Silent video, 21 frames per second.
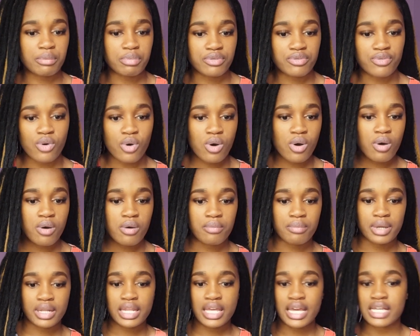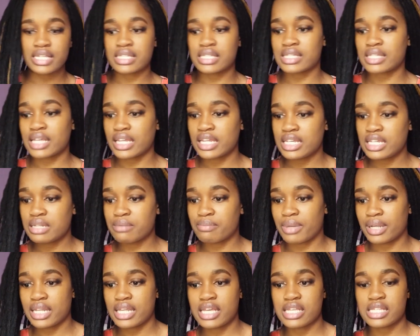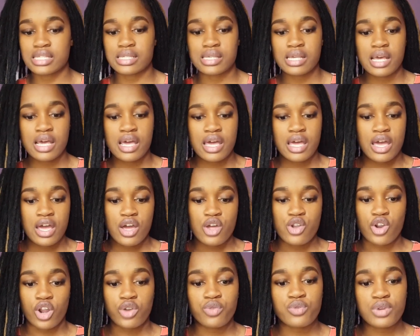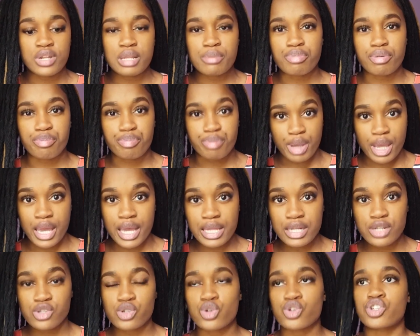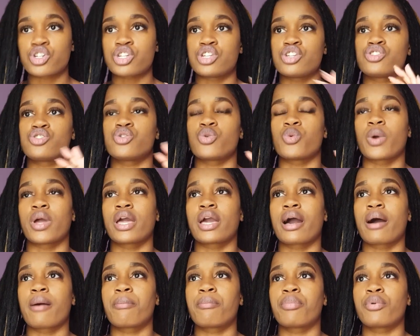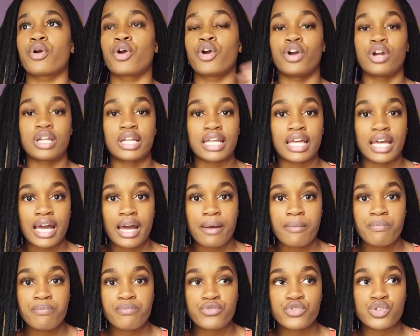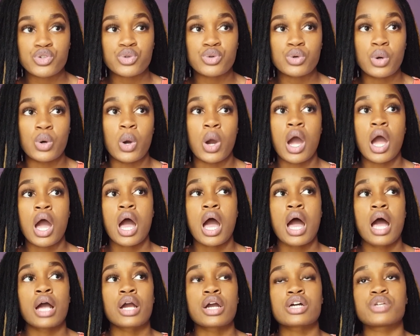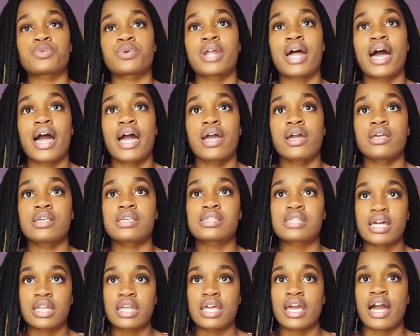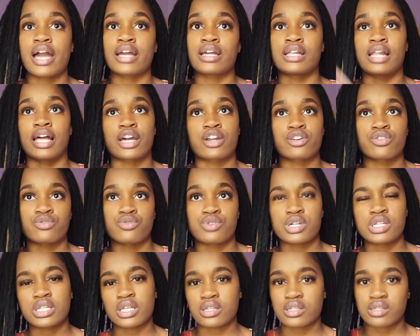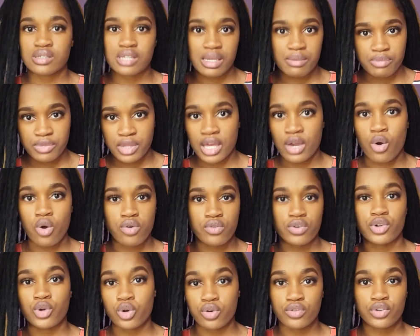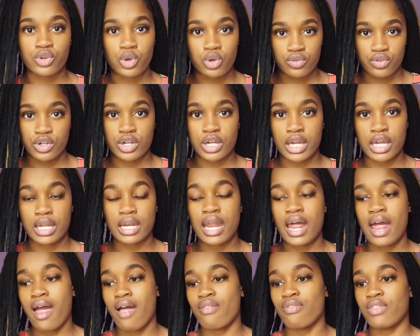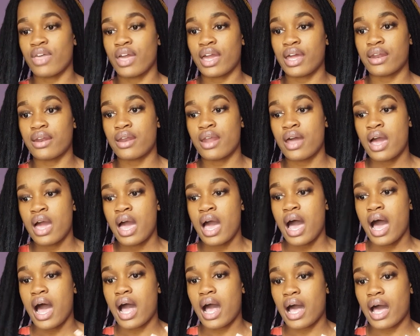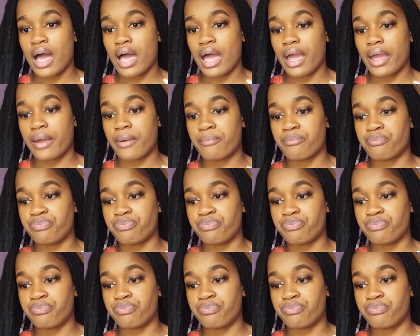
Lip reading: before. Mbali has studied. Mbali is not really prepared, so she needs to wake up earlier to, because when I study, I like read the same thing over and over and over again, and then I